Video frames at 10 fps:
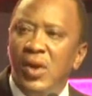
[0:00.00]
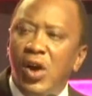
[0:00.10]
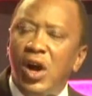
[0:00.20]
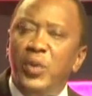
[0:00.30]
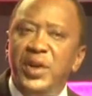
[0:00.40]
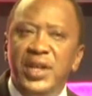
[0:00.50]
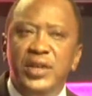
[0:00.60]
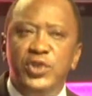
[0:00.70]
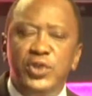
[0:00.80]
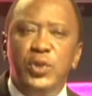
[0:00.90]
All we
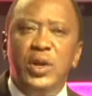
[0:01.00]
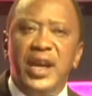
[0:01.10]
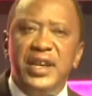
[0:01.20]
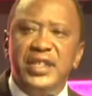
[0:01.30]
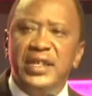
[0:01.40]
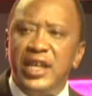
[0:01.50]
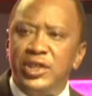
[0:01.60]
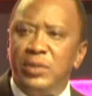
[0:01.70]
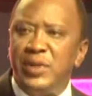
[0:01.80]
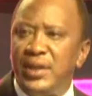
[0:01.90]
need to do, ladies and
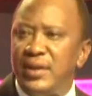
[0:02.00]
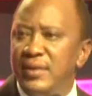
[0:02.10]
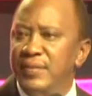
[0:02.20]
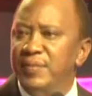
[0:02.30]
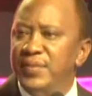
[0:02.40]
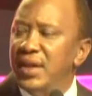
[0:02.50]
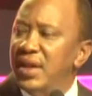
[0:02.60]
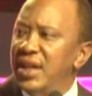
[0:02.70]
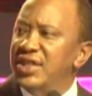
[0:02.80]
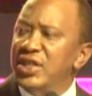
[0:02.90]
gentlemen,
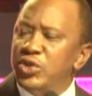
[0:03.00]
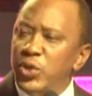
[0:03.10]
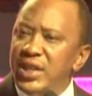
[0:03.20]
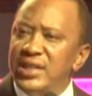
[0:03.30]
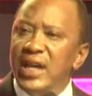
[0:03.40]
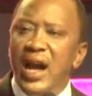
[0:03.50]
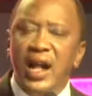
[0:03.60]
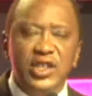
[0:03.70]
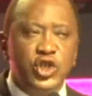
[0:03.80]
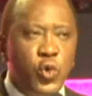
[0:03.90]
is to
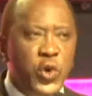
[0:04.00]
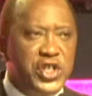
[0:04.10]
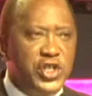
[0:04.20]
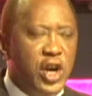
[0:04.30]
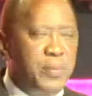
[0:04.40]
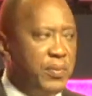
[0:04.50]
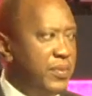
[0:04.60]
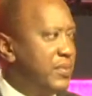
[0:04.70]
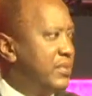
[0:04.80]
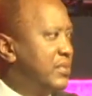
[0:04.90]
indulge wisdom
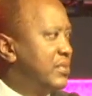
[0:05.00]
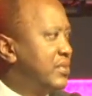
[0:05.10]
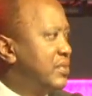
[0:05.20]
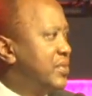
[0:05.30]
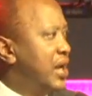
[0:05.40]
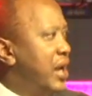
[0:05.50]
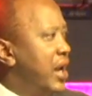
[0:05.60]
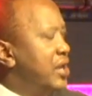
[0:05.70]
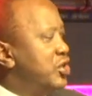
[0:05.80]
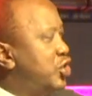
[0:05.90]

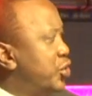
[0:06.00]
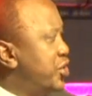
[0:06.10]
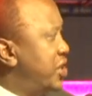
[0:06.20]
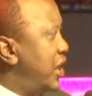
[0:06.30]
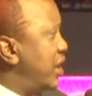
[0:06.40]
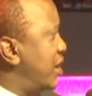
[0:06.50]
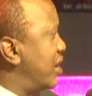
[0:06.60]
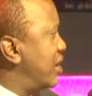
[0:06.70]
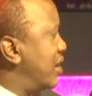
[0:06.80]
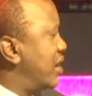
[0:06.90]
in
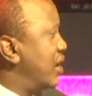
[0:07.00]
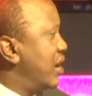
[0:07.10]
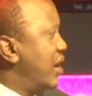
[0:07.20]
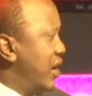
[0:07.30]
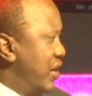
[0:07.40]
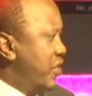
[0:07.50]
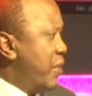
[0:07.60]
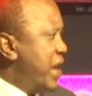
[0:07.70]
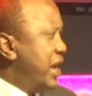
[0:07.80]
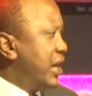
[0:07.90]
choosing the
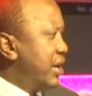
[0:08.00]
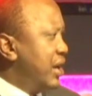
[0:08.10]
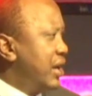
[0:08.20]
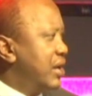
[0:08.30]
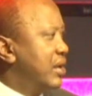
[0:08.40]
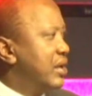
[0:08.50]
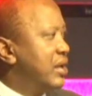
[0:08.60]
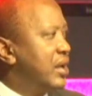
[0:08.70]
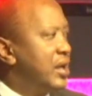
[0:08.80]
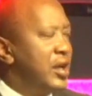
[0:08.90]
bakery,
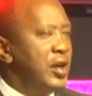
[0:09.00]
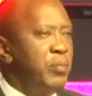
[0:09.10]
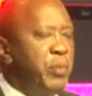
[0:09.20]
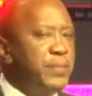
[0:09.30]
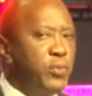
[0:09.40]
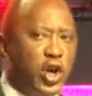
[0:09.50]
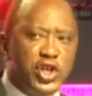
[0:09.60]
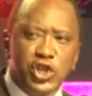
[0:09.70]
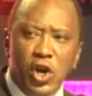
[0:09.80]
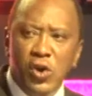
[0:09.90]
but more
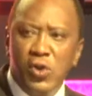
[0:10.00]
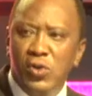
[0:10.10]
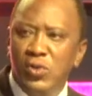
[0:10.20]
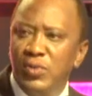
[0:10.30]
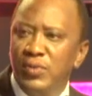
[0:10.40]
so